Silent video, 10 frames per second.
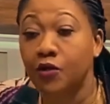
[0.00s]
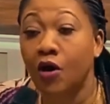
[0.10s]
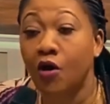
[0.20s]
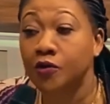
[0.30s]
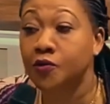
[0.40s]
you
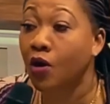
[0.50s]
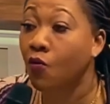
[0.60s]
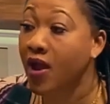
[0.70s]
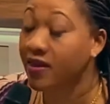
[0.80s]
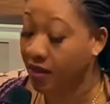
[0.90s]
are also
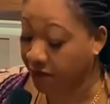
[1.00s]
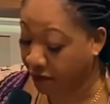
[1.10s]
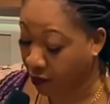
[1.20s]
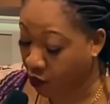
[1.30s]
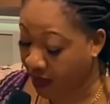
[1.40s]
aware that
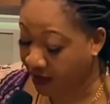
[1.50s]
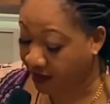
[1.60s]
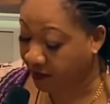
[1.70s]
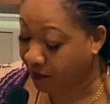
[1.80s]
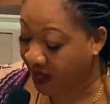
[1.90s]
following
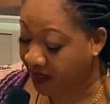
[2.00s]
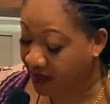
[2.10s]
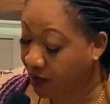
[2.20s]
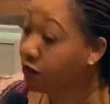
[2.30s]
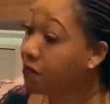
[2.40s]
the
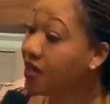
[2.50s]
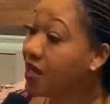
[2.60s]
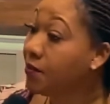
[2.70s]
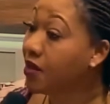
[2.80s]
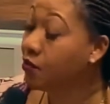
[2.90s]
passing of
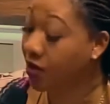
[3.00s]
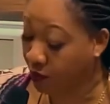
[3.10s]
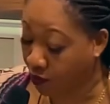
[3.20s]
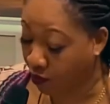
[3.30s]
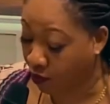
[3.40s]
Madam Ikua
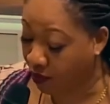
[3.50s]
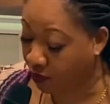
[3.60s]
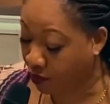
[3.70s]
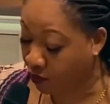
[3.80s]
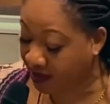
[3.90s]
Donko, we
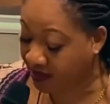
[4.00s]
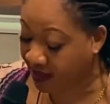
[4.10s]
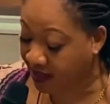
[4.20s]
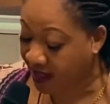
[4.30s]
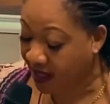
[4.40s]

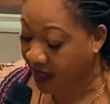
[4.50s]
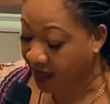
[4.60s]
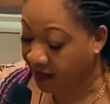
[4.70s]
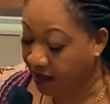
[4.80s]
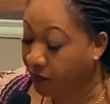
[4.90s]
requested
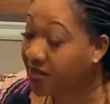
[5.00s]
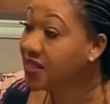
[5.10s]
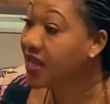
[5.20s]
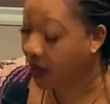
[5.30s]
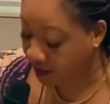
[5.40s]
the
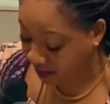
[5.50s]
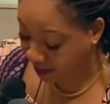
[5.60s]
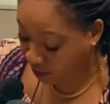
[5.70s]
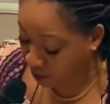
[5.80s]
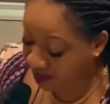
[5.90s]
printing
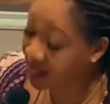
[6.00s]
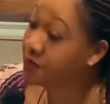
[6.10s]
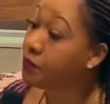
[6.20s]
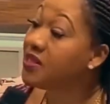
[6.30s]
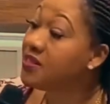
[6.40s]
houses to
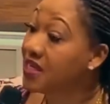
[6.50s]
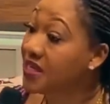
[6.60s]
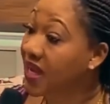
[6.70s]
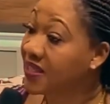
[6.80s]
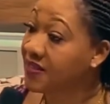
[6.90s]
cease
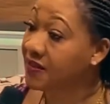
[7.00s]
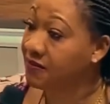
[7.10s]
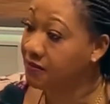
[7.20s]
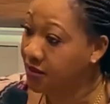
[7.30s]
printing until,